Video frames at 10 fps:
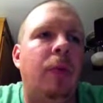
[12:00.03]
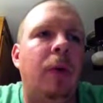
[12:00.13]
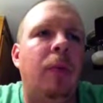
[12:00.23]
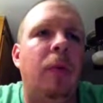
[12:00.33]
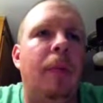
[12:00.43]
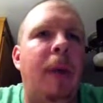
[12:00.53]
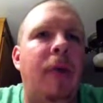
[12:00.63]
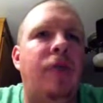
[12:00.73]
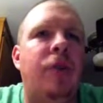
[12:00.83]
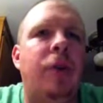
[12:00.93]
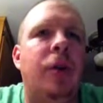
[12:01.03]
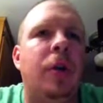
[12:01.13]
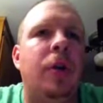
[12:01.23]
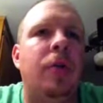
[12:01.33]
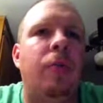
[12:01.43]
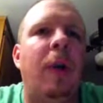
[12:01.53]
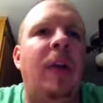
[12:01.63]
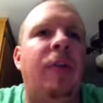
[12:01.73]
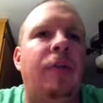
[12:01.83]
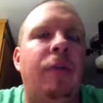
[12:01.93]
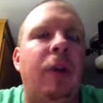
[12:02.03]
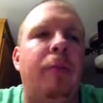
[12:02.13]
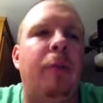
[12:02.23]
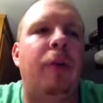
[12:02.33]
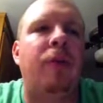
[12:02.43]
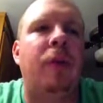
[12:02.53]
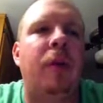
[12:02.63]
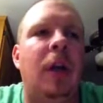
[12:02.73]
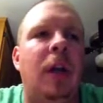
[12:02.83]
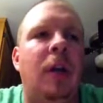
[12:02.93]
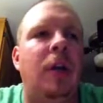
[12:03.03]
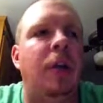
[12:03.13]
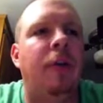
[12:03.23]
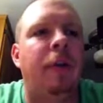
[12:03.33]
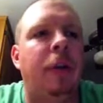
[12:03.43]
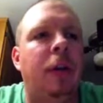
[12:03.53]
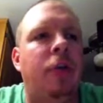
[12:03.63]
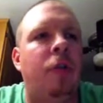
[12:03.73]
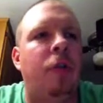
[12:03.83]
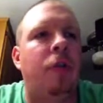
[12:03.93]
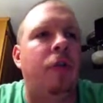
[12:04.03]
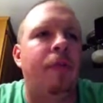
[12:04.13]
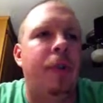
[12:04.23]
will measure rates of transpiration in different conditions.